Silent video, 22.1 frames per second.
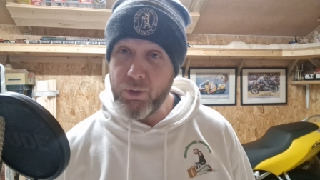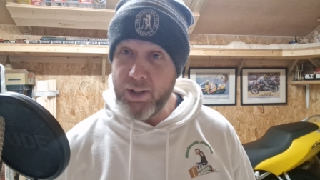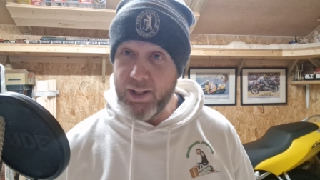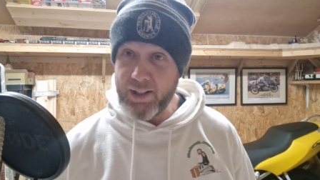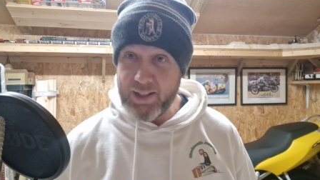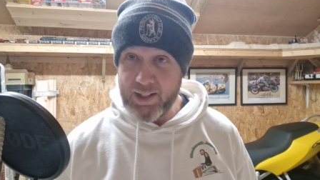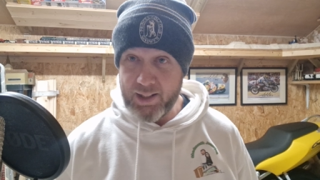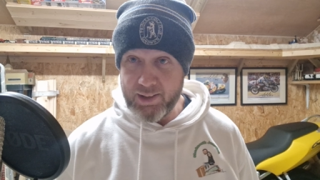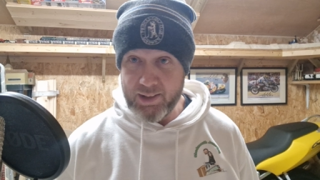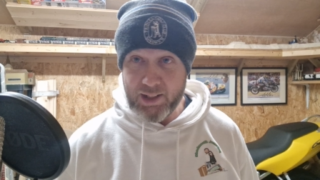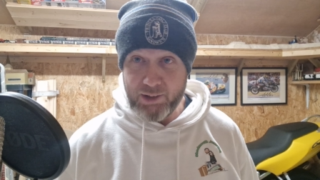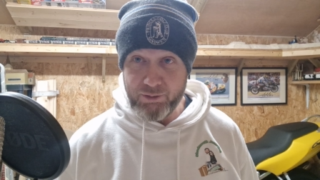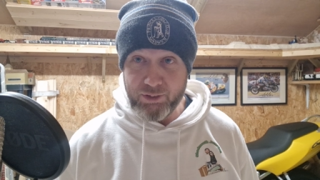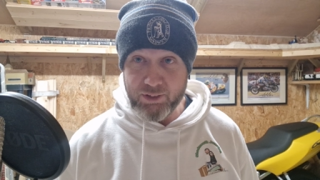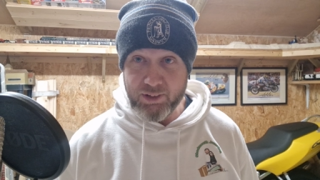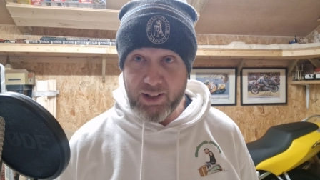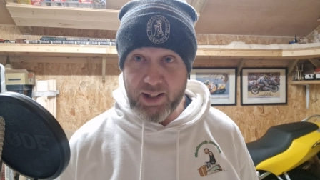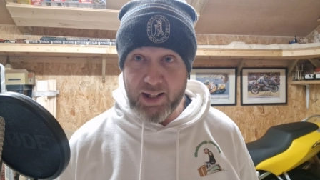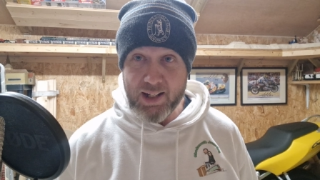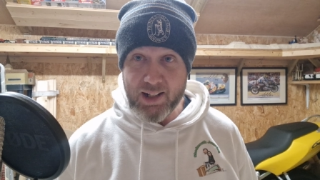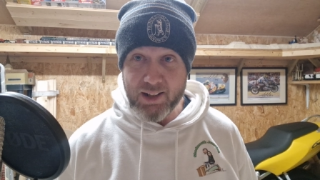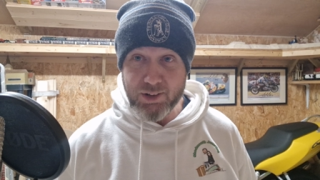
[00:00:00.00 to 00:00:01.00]
that again another
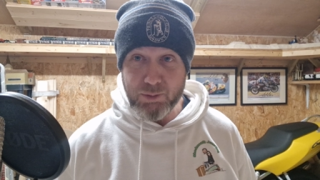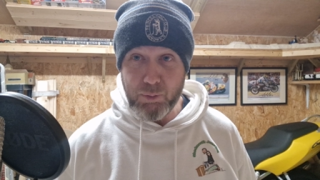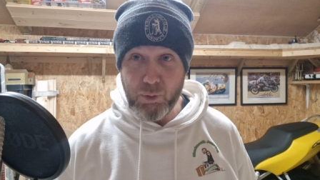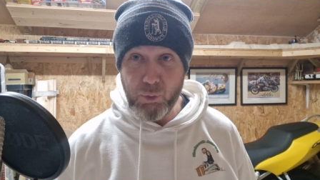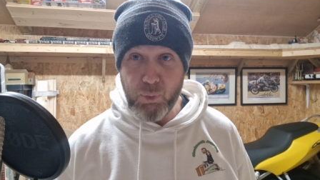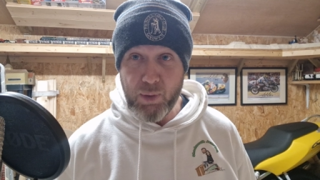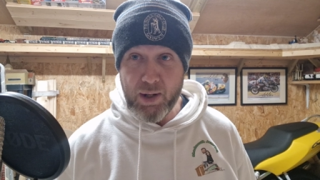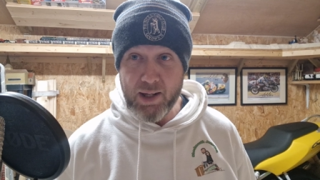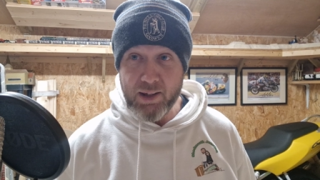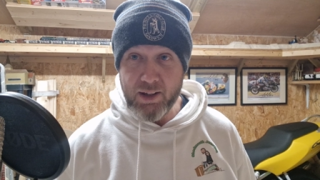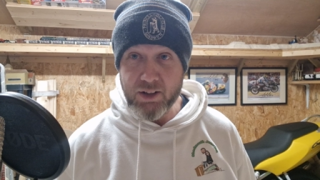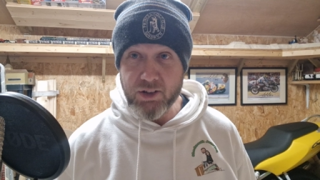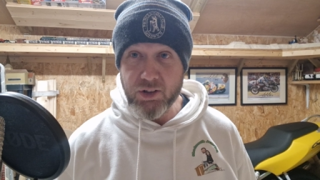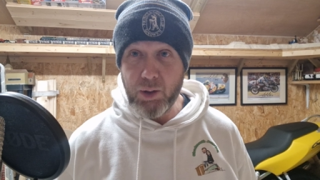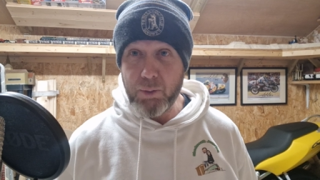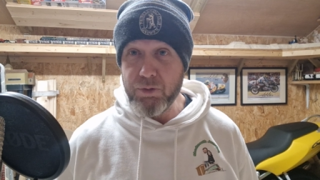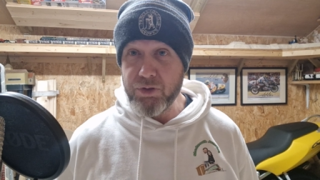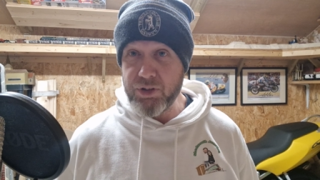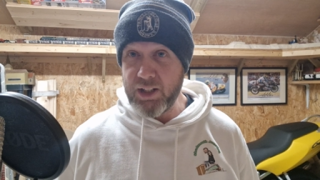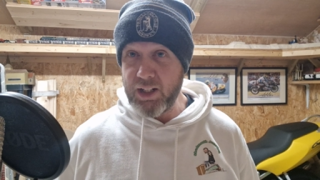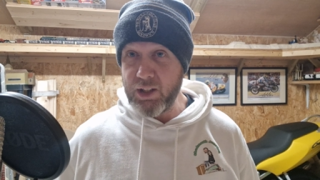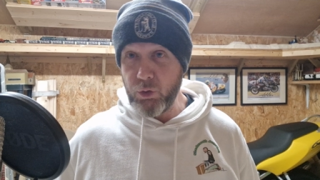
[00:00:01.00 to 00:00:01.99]
day because I'm aware that
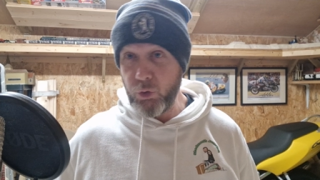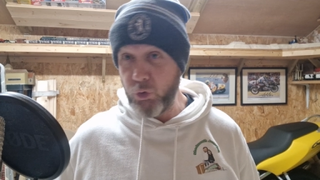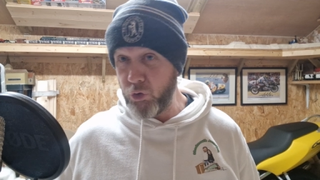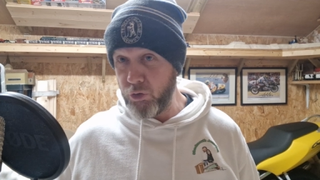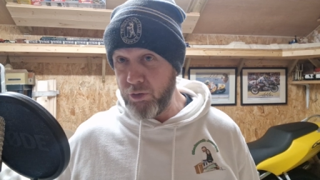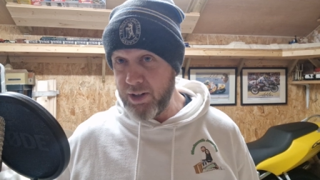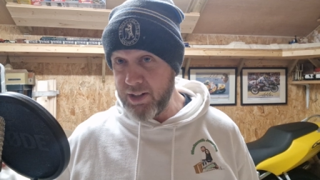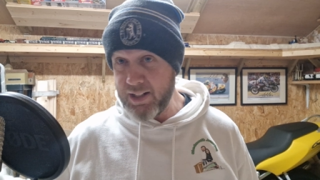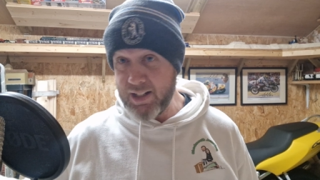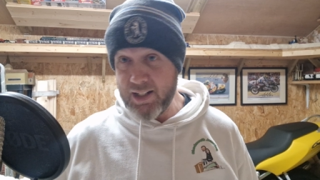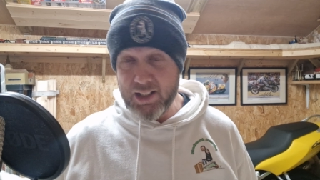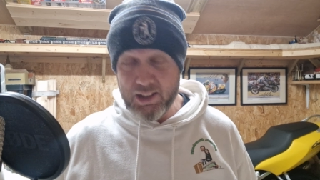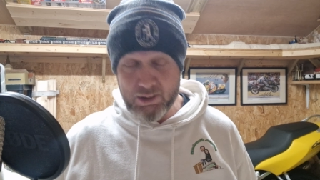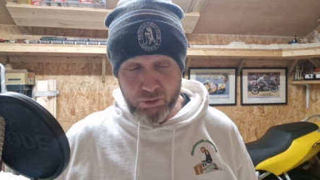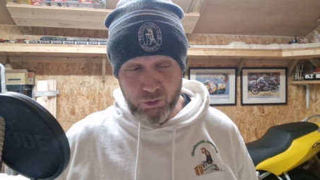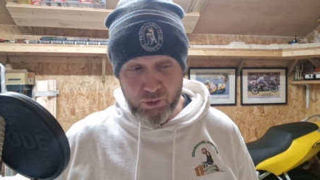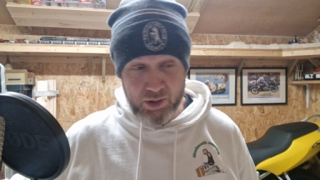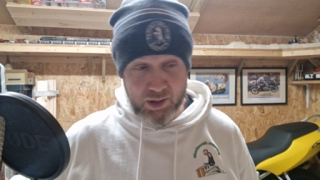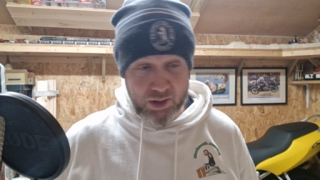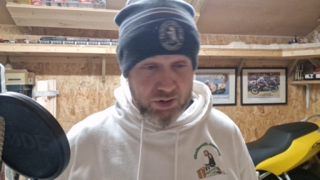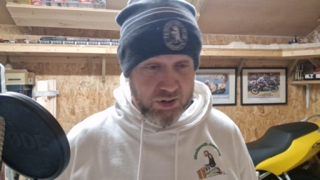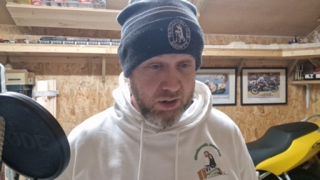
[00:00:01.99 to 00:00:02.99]
time's ticking on already and you're
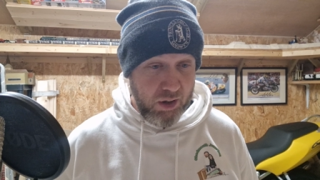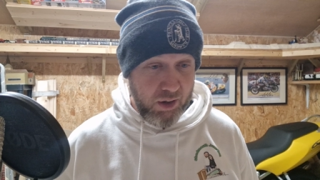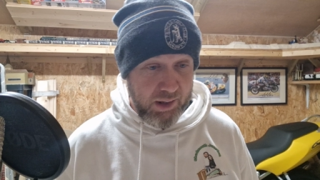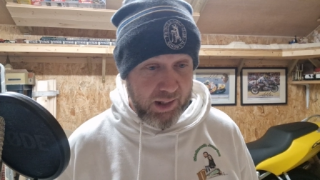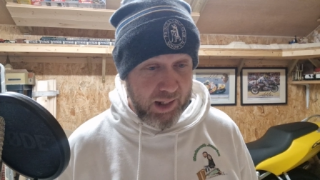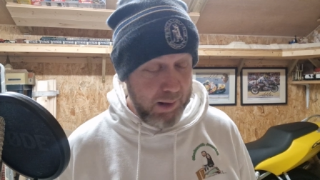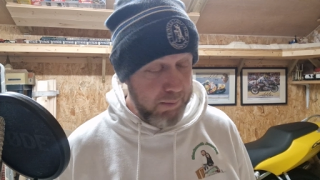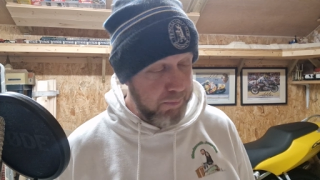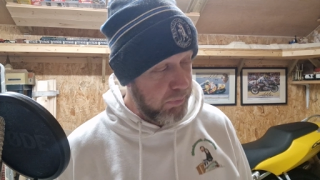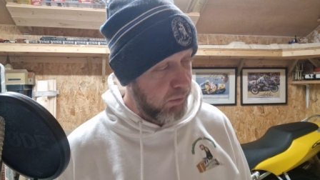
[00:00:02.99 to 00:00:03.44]
already going to start getting